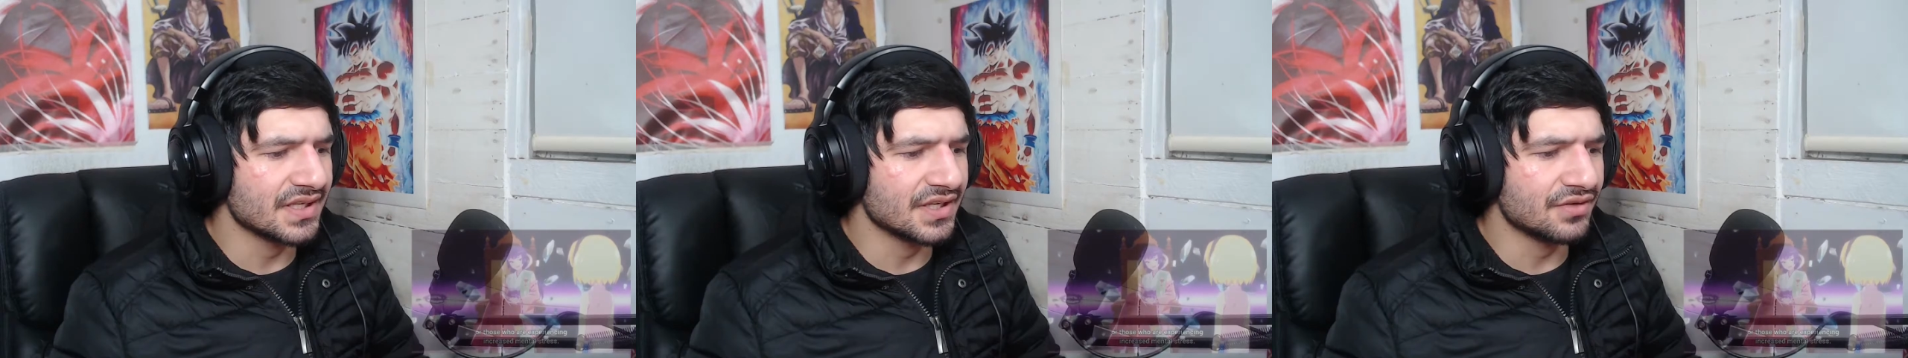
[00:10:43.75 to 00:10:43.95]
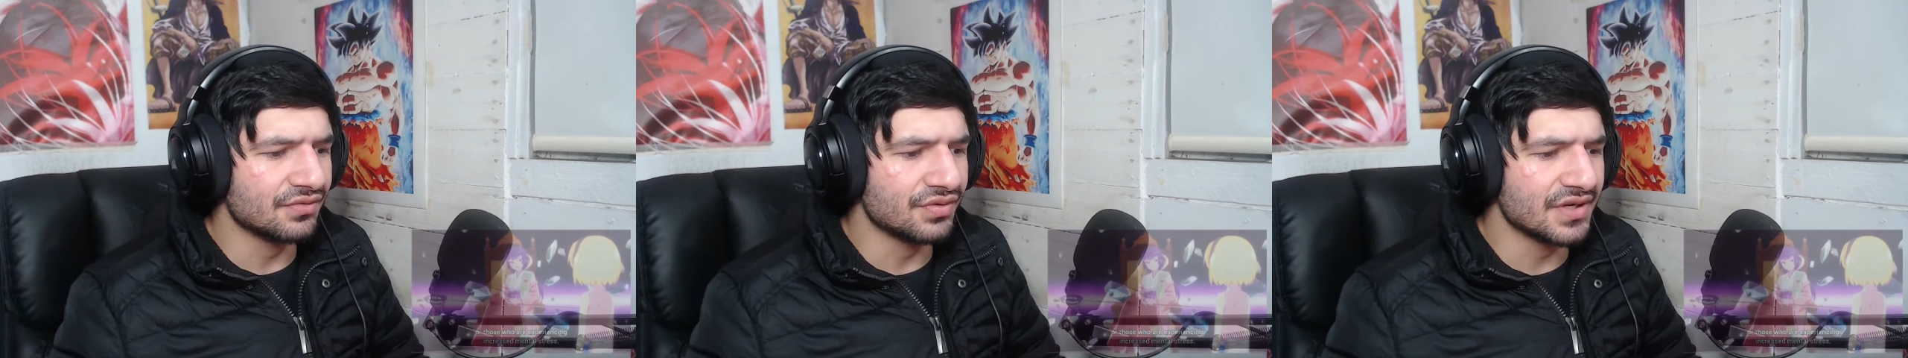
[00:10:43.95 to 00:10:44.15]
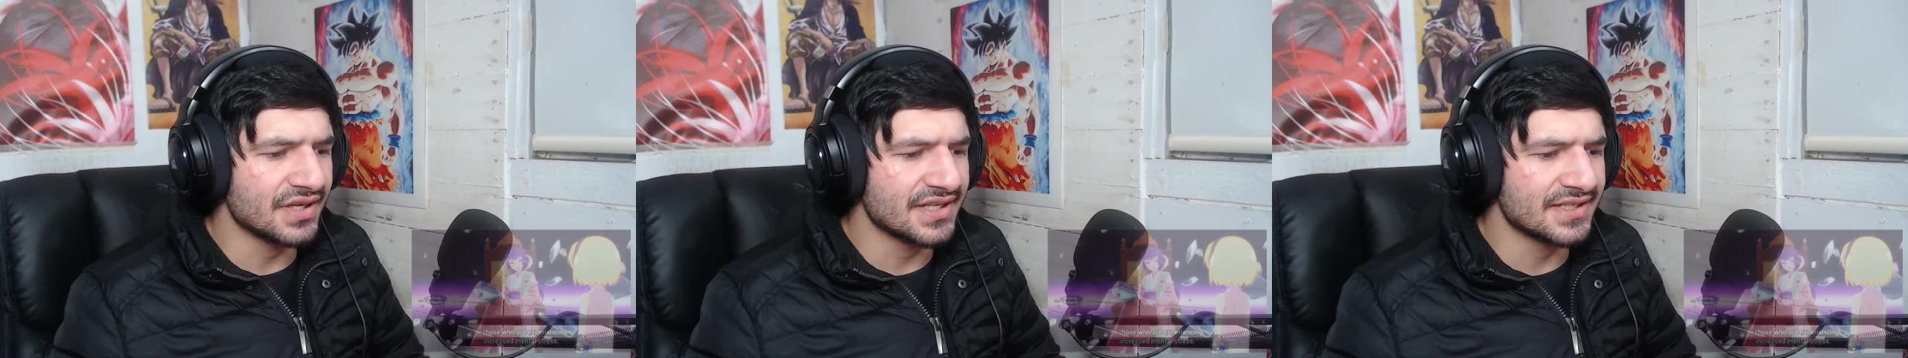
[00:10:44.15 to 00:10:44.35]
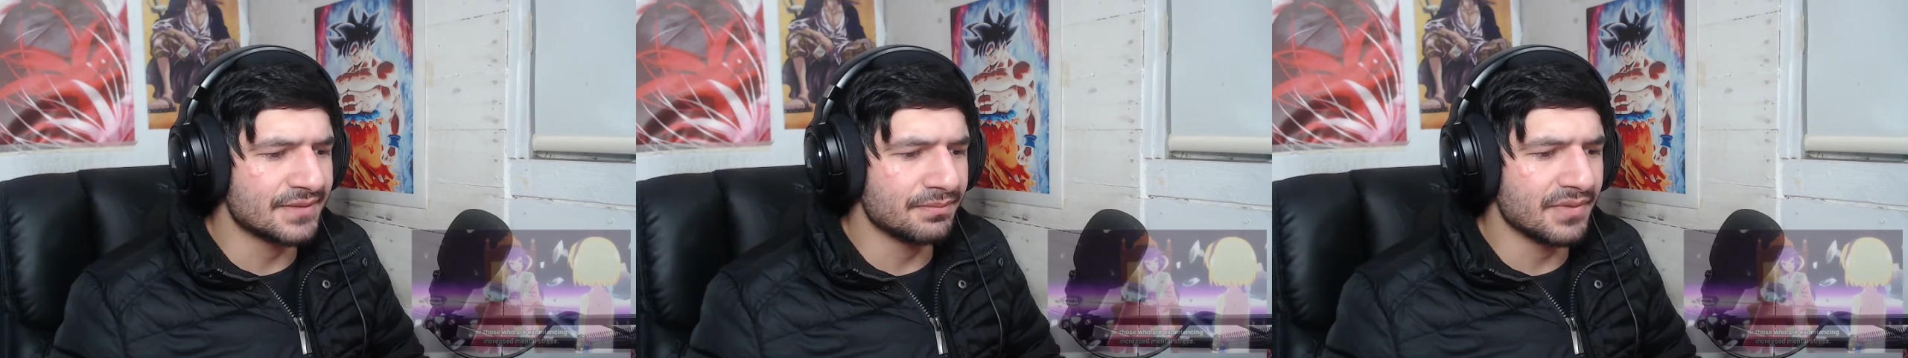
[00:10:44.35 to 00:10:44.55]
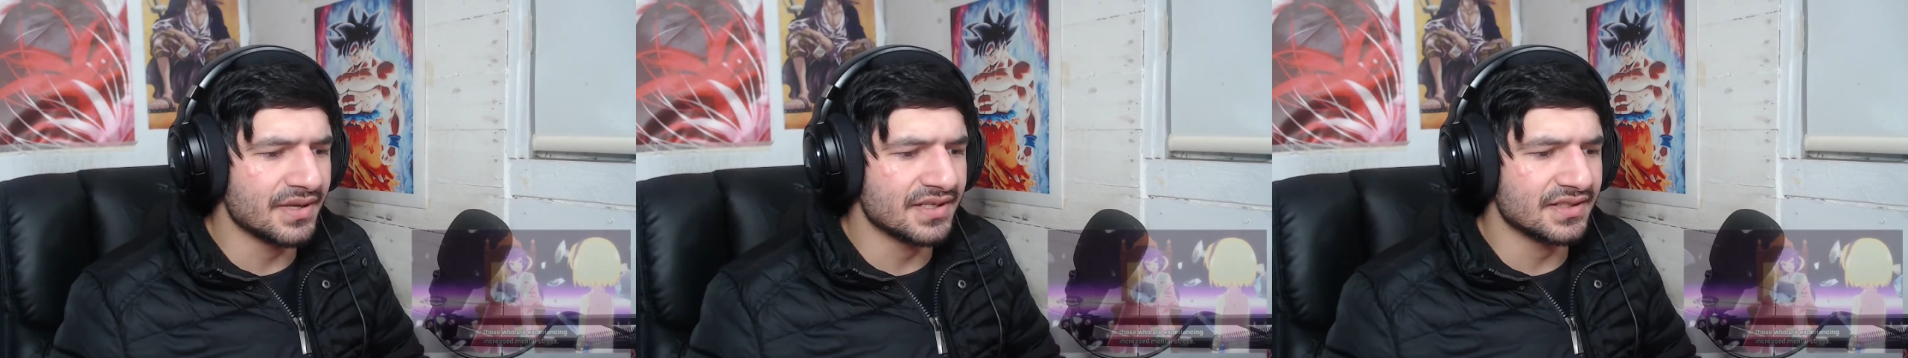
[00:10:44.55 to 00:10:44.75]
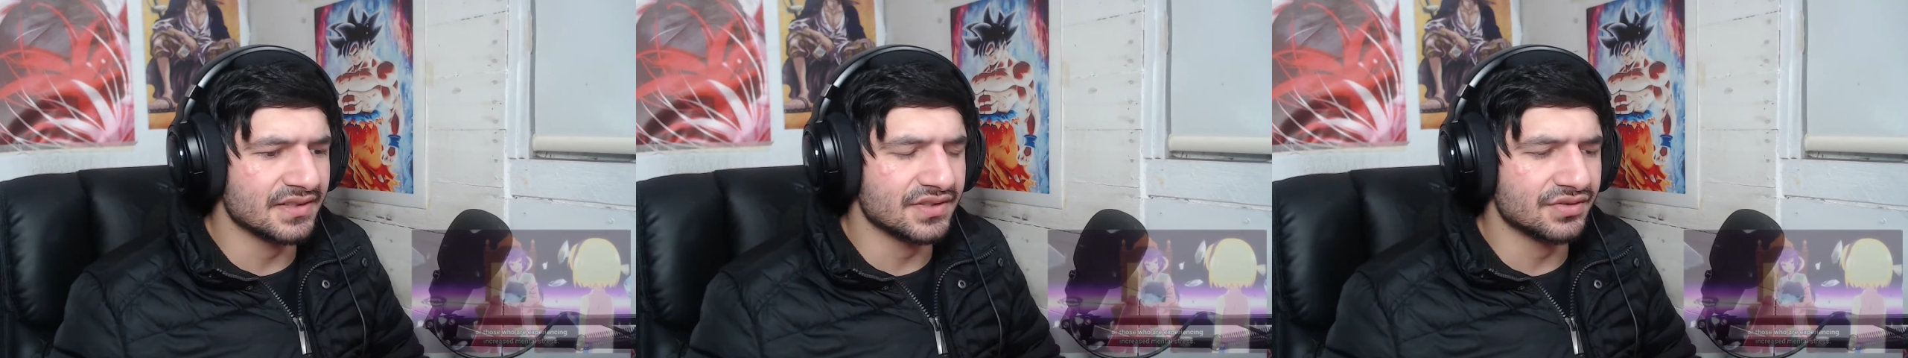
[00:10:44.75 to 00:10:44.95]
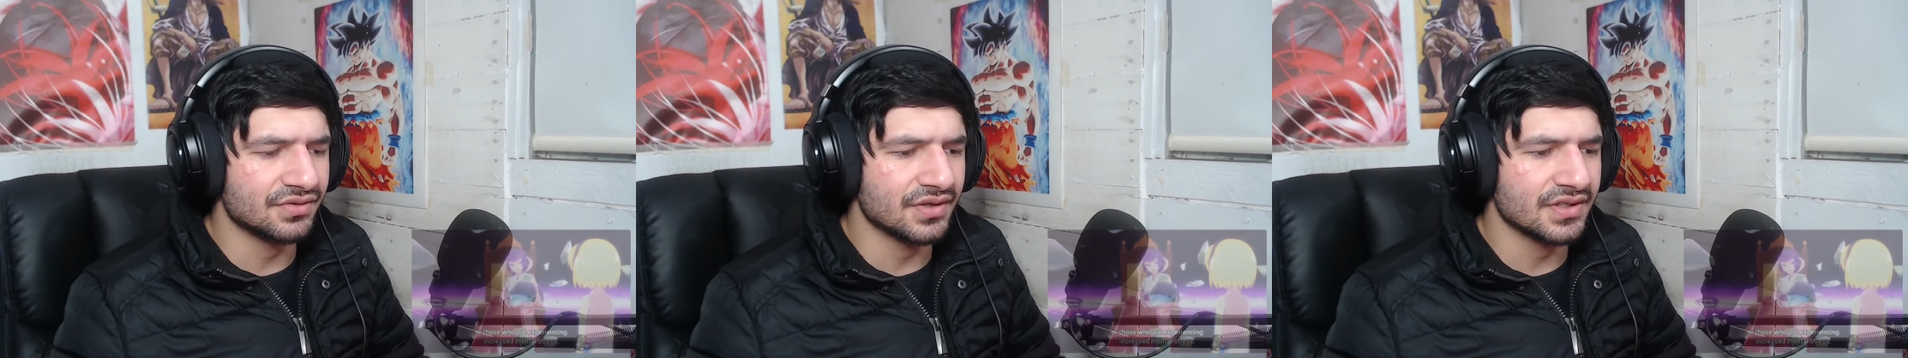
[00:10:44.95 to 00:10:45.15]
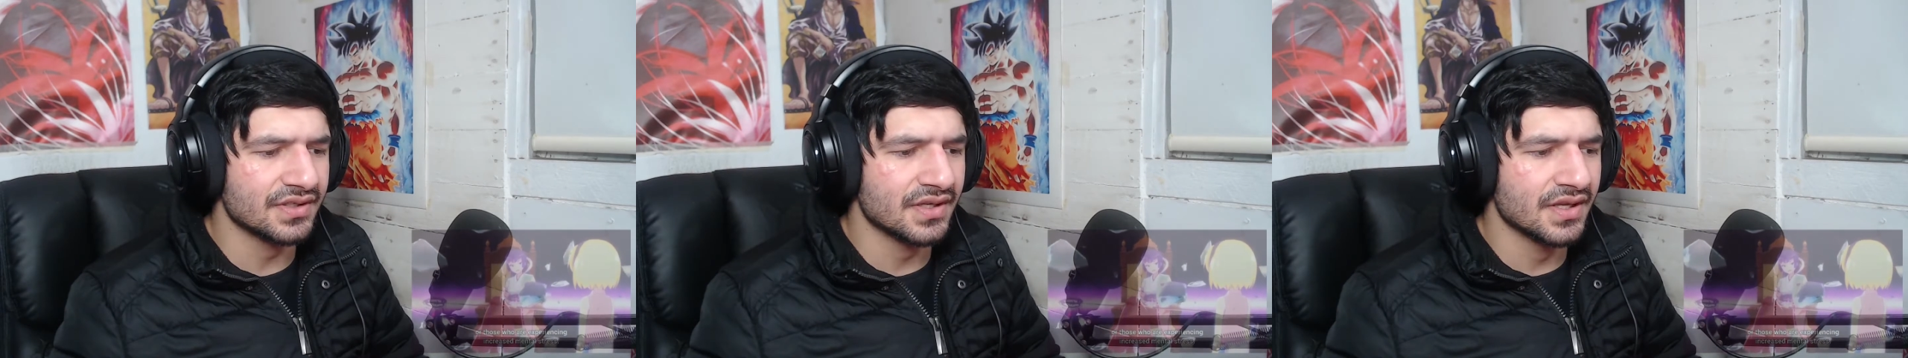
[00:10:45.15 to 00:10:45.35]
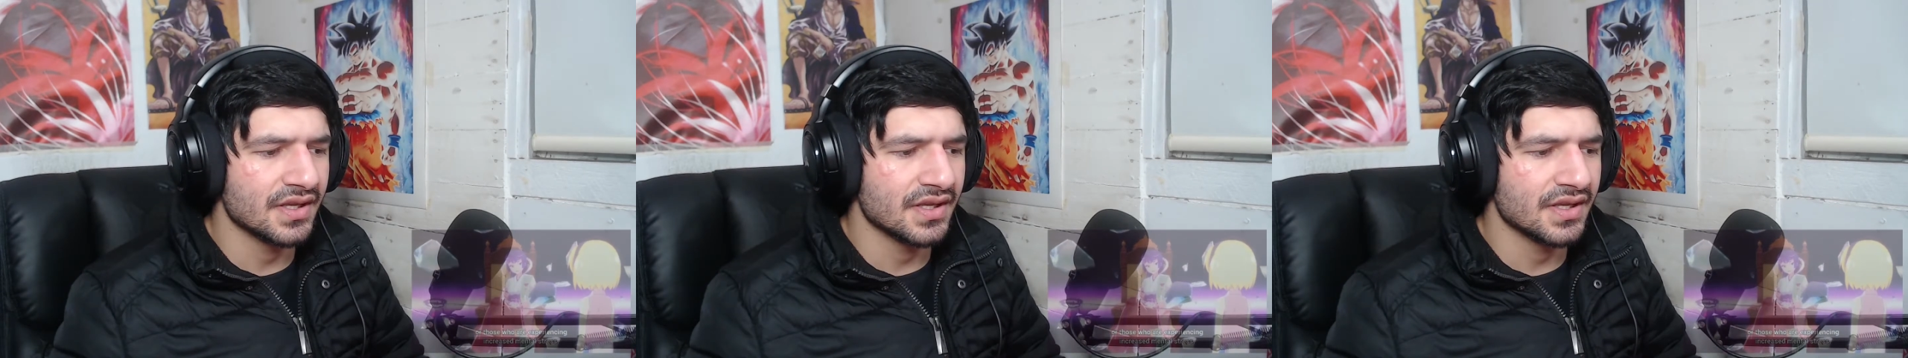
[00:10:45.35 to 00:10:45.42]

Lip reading: increased mental stress.